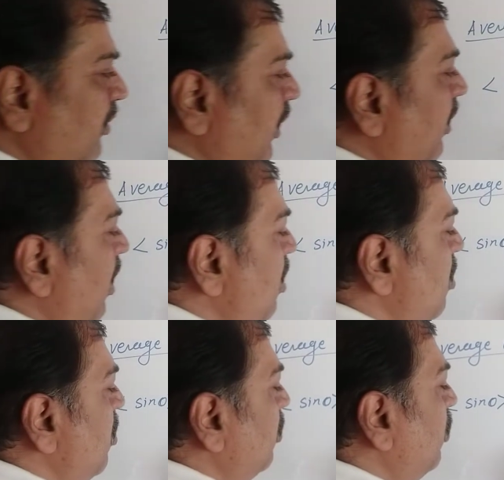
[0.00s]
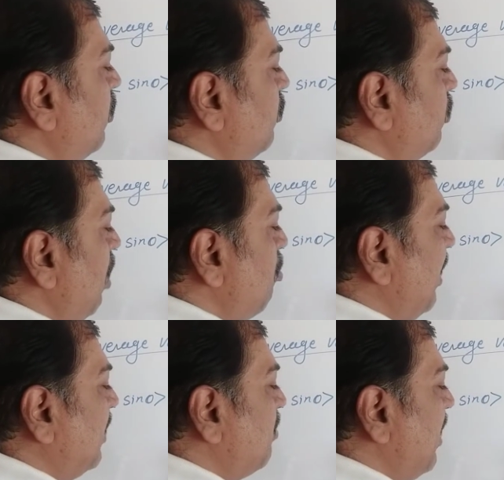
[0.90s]
theta. Those who have
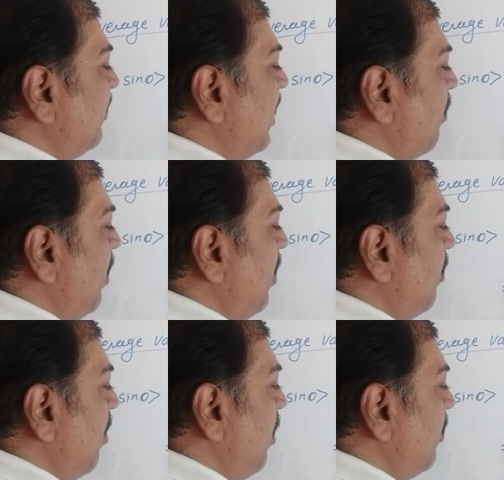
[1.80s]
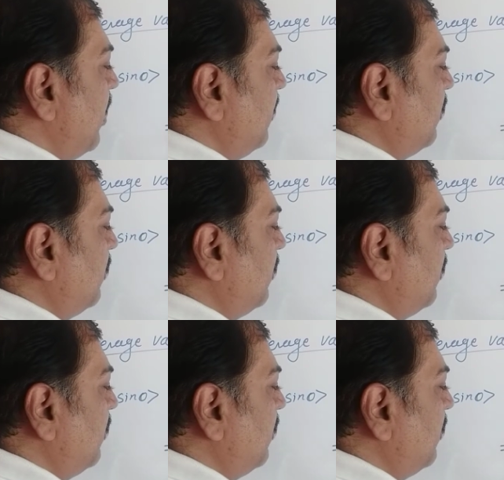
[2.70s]
mathematics, they are well known about this.